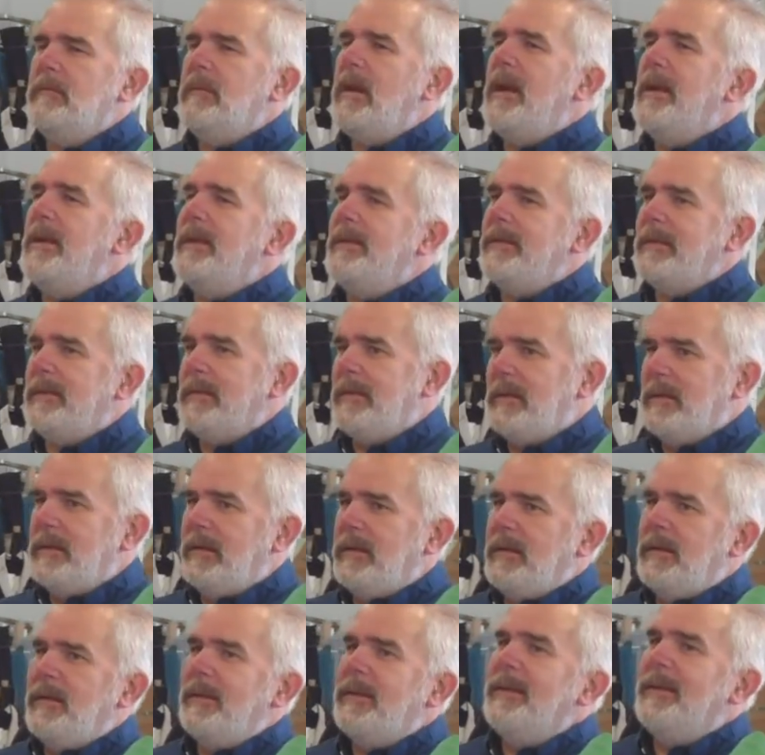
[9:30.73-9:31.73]
right,
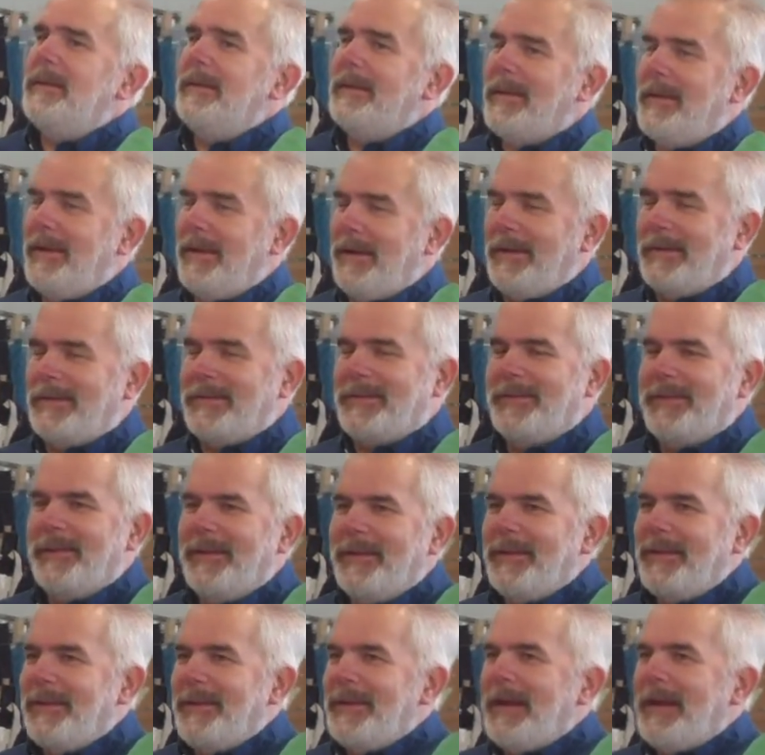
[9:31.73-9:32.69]
yes.